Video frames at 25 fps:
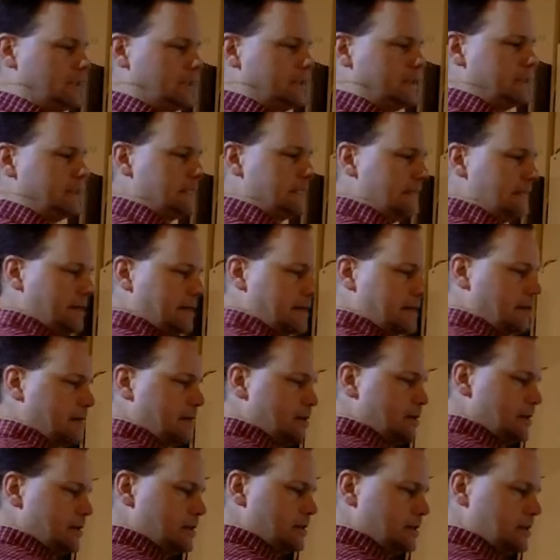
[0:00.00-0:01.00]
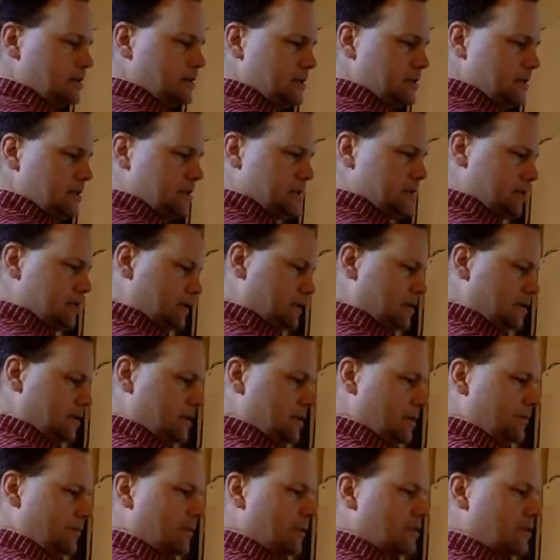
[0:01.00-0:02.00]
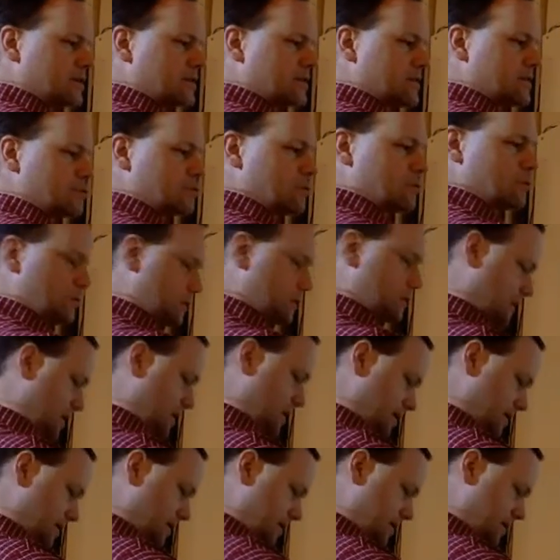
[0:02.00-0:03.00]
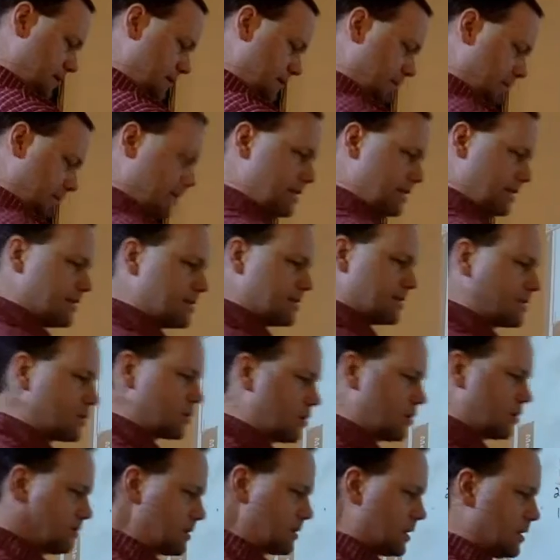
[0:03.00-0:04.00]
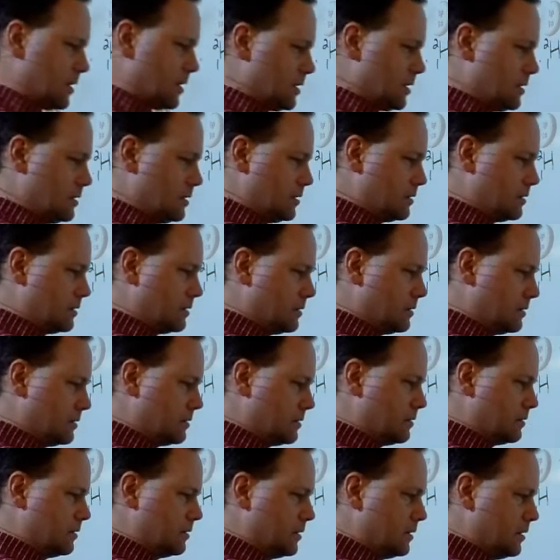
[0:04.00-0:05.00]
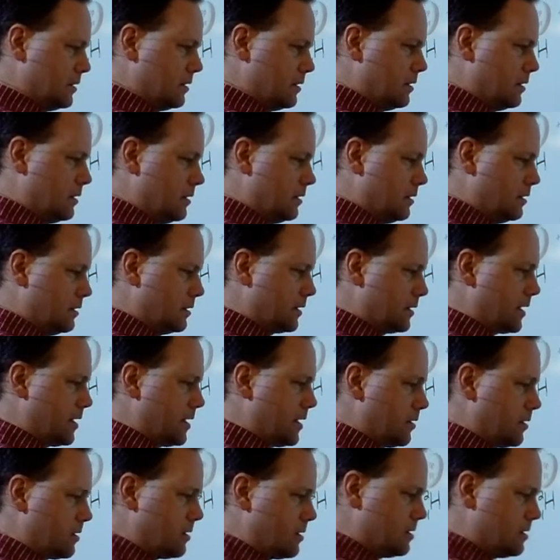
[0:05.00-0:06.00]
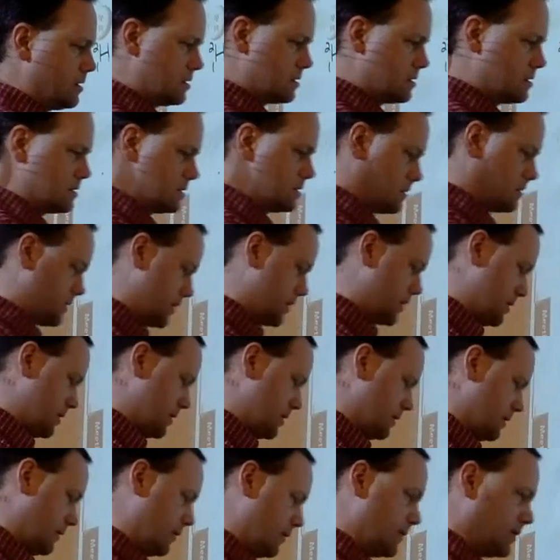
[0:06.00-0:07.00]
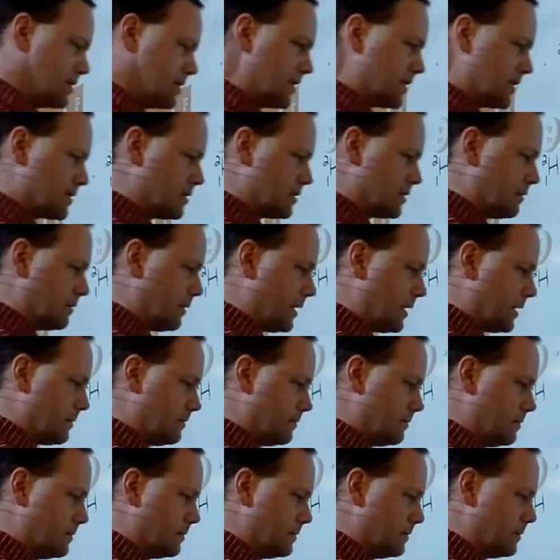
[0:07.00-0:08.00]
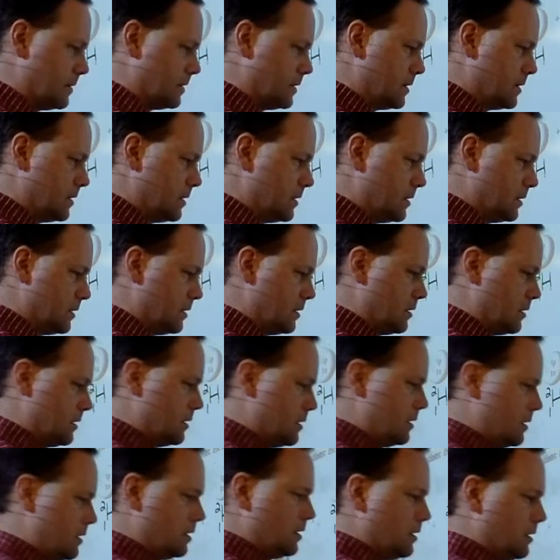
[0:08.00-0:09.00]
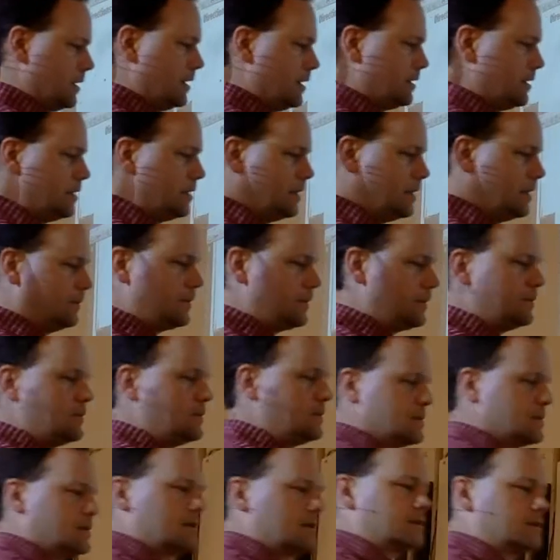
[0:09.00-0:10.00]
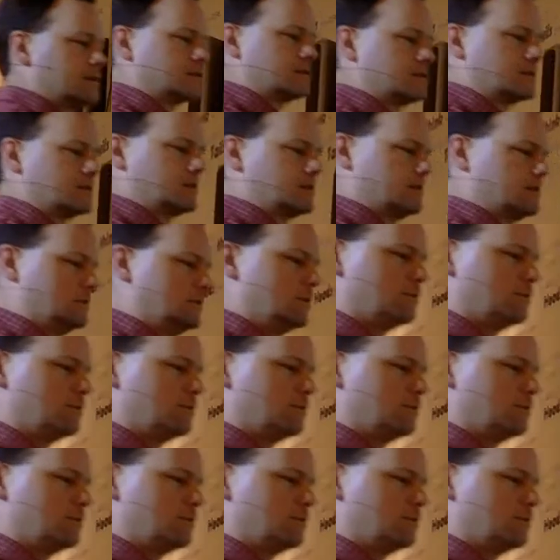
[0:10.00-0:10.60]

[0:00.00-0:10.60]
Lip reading: And then down here, 36 protons means it's krypton, Kr, okay, 36 on the bottom. And then 56